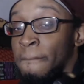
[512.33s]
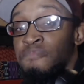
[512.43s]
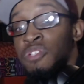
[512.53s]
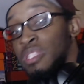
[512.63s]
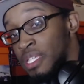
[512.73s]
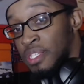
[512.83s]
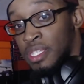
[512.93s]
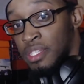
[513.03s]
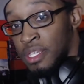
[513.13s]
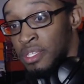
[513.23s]

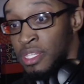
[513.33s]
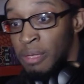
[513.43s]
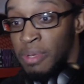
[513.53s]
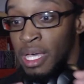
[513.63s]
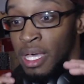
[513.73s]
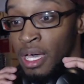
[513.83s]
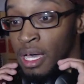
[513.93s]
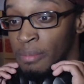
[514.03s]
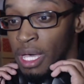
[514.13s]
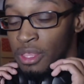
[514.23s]
listening to some
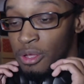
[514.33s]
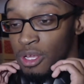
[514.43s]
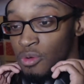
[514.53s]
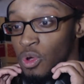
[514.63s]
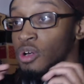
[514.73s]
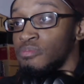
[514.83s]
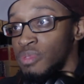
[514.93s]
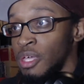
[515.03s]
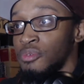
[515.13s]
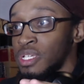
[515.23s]
other, well,
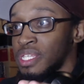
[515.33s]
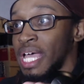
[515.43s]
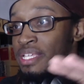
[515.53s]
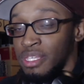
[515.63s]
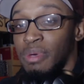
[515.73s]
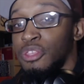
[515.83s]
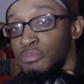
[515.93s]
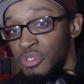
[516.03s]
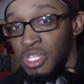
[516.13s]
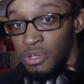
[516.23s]
it was like some other
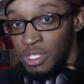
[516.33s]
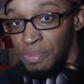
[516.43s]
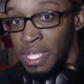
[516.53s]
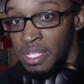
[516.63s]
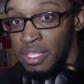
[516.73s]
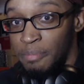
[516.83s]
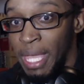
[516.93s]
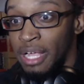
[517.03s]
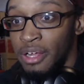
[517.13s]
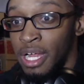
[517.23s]
music was playing in the
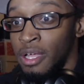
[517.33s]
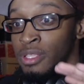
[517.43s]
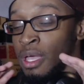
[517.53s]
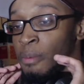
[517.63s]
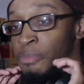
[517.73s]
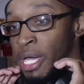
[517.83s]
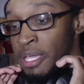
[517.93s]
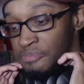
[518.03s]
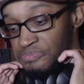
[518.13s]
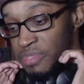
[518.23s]
background,
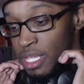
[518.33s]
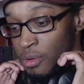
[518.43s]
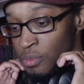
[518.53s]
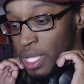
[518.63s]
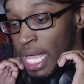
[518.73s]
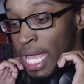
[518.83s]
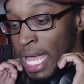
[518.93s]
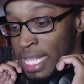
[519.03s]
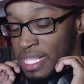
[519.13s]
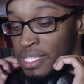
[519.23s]
but when I
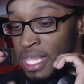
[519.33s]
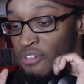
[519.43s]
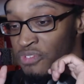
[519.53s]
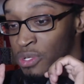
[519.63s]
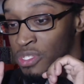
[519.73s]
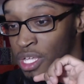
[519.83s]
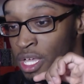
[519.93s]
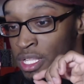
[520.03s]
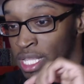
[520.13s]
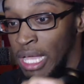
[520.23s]
had these headphones
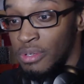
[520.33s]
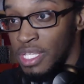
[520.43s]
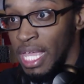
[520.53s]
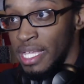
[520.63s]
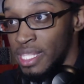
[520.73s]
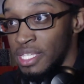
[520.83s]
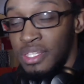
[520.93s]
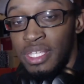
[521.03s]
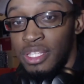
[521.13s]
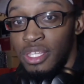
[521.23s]
on and I was like
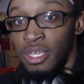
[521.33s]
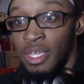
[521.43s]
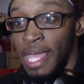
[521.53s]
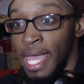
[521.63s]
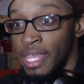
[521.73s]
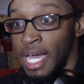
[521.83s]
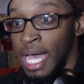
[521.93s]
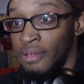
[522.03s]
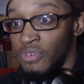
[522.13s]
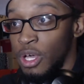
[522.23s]
listening to it at a
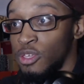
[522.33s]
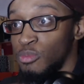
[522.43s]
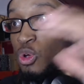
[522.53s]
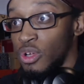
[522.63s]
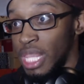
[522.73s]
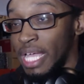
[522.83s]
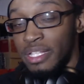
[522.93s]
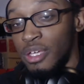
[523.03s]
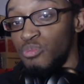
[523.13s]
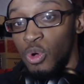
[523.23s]
high volume, or like
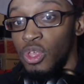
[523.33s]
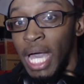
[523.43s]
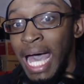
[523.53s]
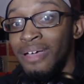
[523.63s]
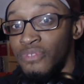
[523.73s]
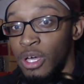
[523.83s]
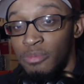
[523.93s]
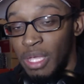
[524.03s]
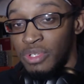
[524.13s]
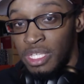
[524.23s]
the high
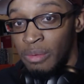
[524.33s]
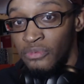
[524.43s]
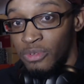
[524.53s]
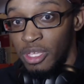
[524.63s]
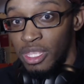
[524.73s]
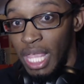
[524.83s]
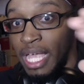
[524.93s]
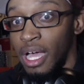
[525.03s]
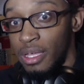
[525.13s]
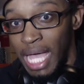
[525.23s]
volume that was coming from the
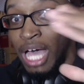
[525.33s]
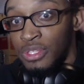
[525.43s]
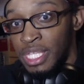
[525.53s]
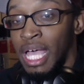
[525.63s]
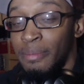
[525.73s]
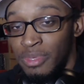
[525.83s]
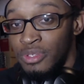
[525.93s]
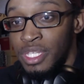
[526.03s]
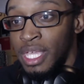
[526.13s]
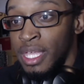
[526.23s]
like outside
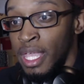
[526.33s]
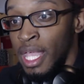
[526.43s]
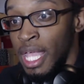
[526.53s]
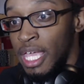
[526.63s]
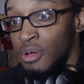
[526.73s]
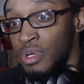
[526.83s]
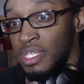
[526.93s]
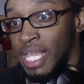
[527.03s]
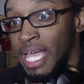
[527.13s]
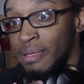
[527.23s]
music, it
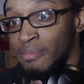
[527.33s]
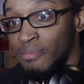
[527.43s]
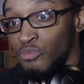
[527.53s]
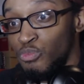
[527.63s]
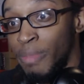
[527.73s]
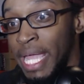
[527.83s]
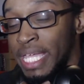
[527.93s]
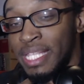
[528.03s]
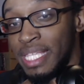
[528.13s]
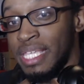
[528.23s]
was like
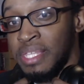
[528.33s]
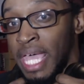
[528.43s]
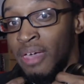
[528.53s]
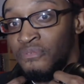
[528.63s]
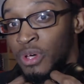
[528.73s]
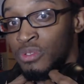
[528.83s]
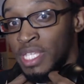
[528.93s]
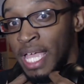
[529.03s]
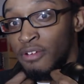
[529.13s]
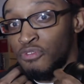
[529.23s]
making these headphones
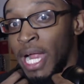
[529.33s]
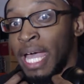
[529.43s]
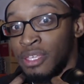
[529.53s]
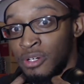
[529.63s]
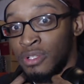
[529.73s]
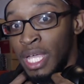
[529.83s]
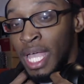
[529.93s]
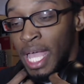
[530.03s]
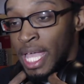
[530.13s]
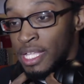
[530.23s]
like rattle.
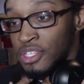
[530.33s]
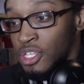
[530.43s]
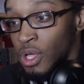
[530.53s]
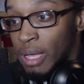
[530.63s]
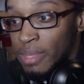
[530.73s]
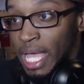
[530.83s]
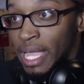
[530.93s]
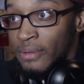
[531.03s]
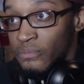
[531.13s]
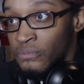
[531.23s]
And so I'm
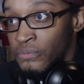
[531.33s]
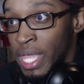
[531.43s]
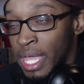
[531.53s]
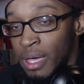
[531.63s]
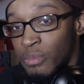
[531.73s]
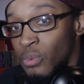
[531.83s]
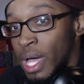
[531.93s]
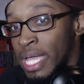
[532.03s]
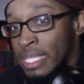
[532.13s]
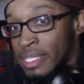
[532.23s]
like, fam,
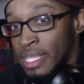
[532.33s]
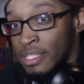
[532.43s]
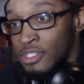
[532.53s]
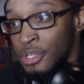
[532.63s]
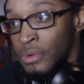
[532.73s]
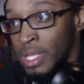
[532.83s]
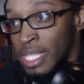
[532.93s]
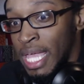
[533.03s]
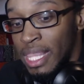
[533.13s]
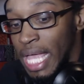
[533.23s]
why is it doing
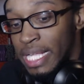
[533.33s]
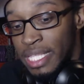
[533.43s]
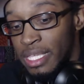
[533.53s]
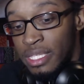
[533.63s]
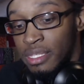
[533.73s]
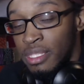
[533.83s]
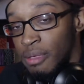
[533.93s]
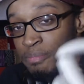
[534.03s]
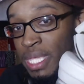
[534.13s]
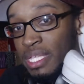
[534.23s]
that? Like
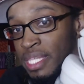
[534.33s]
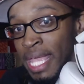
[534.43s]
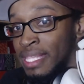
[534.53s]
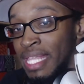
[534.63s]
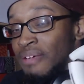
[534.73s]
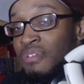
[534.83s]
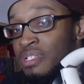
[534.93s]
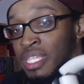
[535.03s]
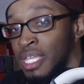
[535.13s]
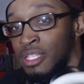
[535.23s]
the Beats had never
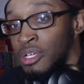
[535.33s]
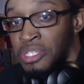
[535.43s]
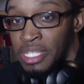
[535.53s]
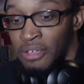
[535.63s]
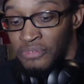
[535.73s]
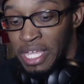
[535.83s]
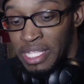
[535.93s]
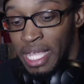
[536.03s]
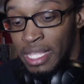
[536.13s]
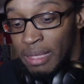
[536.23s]
did no stuff like
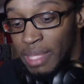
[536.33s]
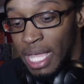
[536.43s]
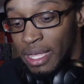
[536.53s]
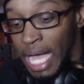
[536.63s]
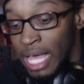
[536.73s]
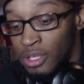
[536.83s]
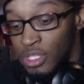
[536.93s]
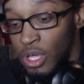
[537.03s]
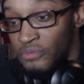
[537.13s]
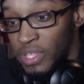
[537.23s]
that. And I'm like, I don't
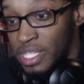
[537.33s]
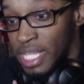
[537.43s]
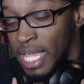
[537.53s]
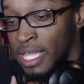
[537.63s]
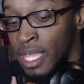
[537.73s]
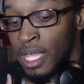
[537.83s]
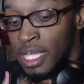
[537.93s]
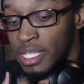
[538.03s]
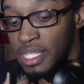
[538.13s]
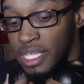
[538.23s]
know if it's like,
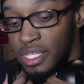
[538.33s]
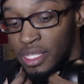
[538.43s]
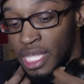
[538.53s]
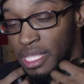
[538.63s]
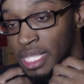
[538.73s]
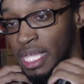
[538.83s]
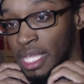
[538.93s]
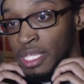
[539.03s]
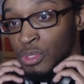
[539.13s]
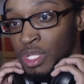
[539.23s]
because the thing
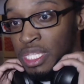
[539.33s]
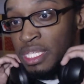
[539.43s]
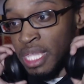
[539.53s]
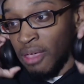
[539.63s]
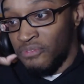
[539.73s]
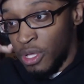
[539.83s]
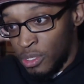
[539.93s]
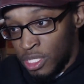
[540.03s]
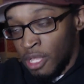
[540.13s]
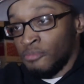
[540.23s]
is with these
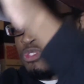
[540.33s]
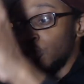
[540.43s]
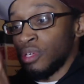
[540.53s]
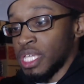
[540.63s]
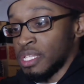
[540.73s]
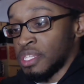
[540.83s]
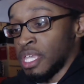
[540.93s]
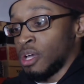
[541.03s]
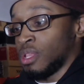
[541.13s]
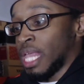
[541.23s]
headphones, you can
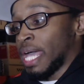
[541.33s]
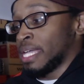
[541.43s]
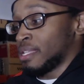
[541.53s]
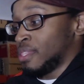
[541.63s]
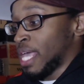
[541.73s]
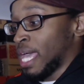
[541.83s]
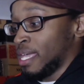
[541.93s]
tell like that